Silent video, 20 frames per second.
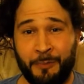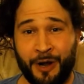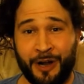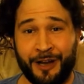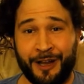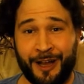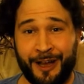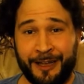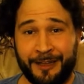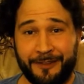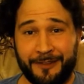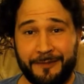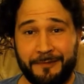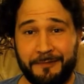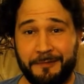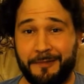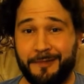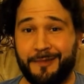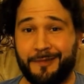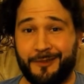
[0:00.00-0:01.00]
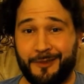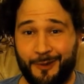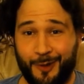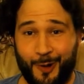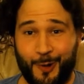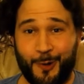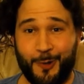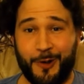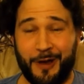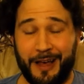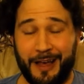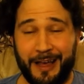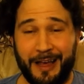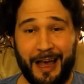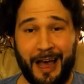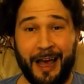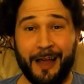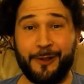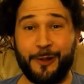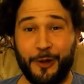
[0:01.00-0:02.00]
Mark Hunt, so
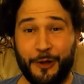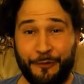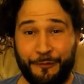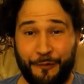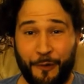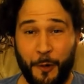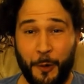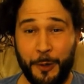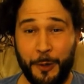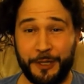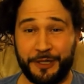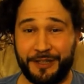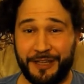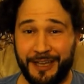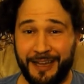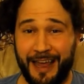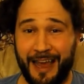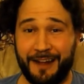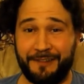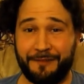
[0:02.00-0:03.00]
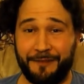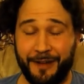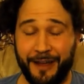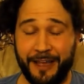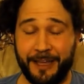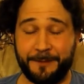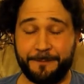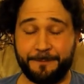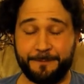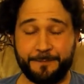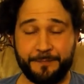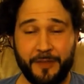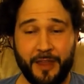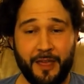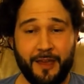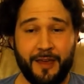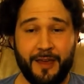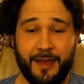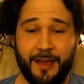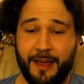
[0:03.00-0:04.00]
I look forward to that fight.
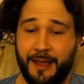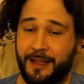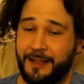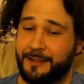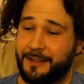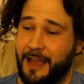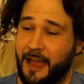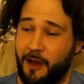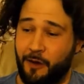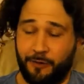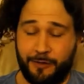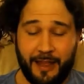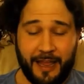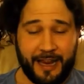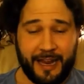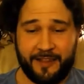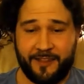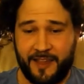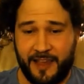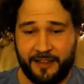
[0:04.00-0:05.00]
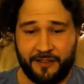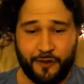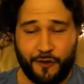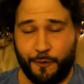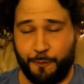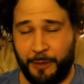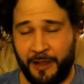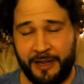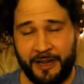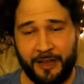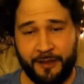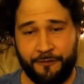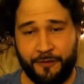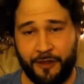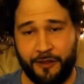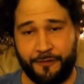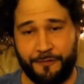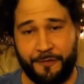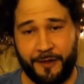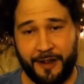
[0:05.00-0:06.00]
Now, like I said, there's plenty of
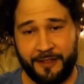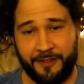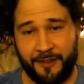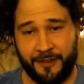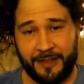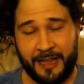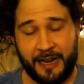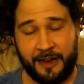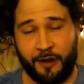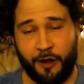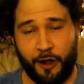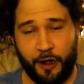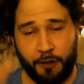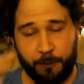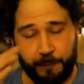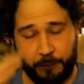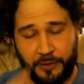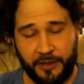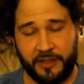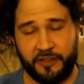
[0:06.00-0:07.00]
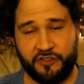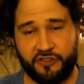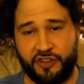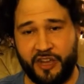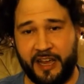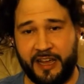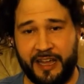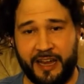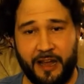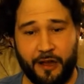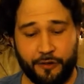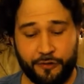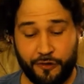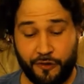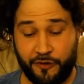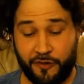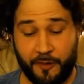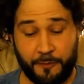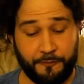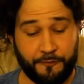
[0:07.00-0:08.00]
other fights on that card. Please check it out.
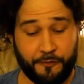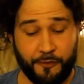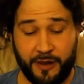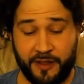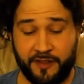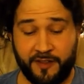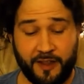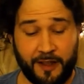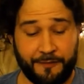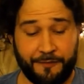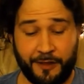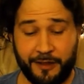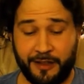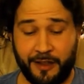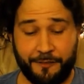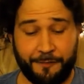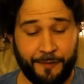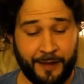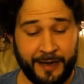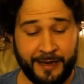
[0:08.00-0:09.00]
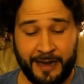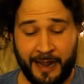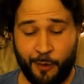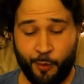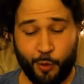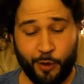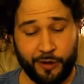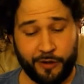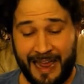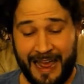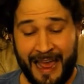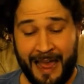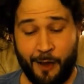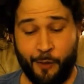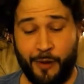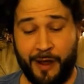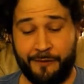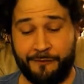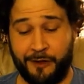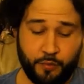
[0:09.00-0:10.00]
There's some free stuff on the Fight Network.
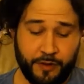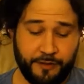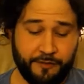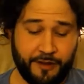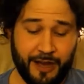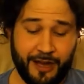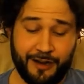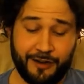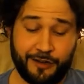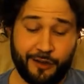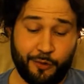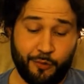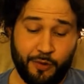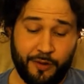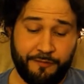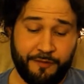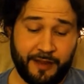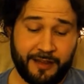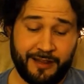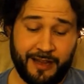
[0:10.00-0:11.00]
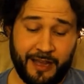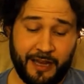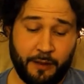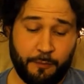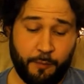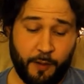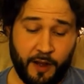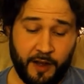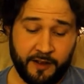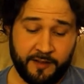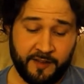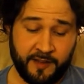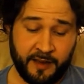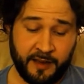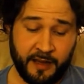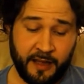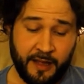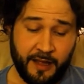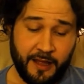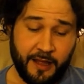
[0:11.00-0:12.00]
However, we've got a terrific night of
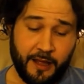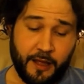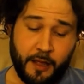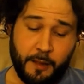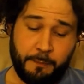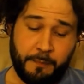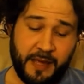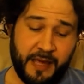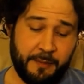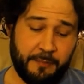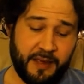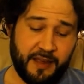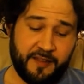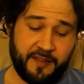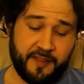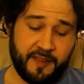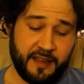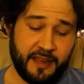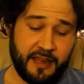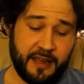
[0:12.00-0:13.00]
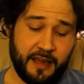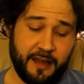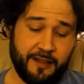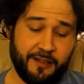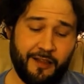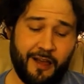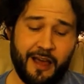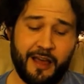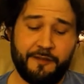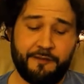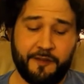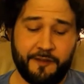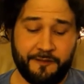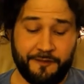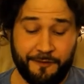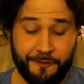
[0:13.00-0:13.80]
boxing. PBC, live and